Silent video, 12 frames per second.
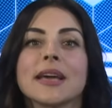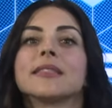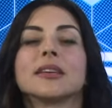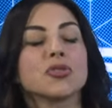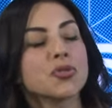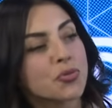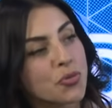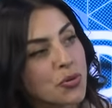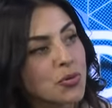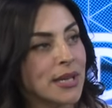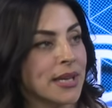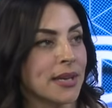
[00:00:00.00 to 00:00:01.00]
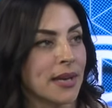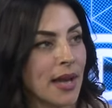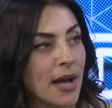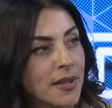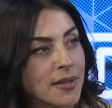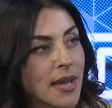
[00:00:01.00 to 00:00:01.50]
I think, truly
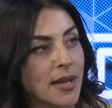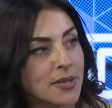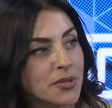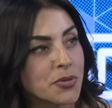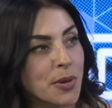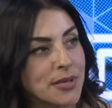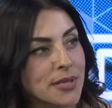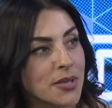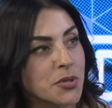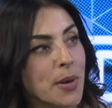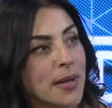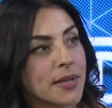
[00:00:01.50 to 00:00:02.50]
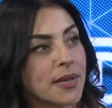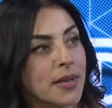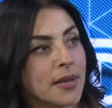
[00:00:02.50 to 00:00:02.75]
healthy attitudes around sexuality.